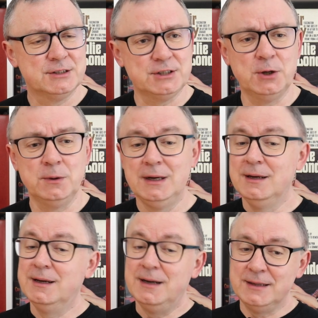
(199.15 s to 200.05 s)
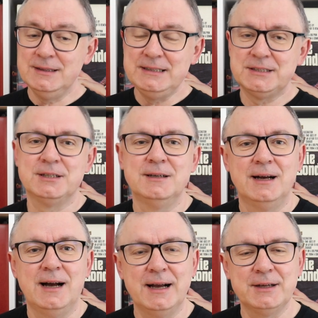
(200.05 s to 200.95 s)
So at least
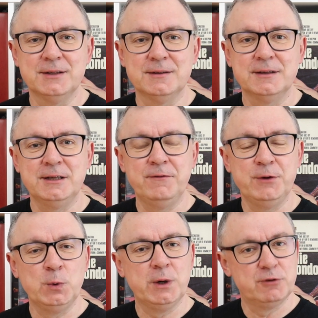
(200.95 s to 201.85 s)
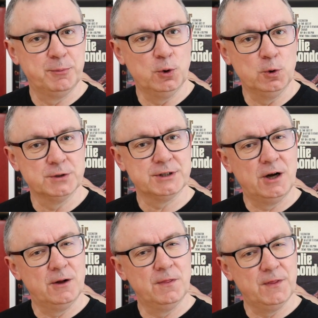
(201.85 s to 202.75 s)
I can give you a report
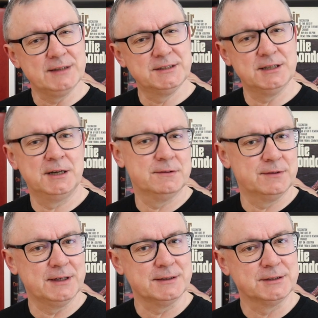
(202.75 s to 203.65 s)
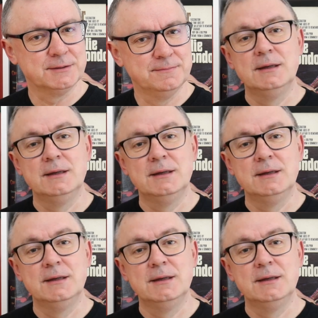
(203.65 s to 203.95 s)
on that side of things.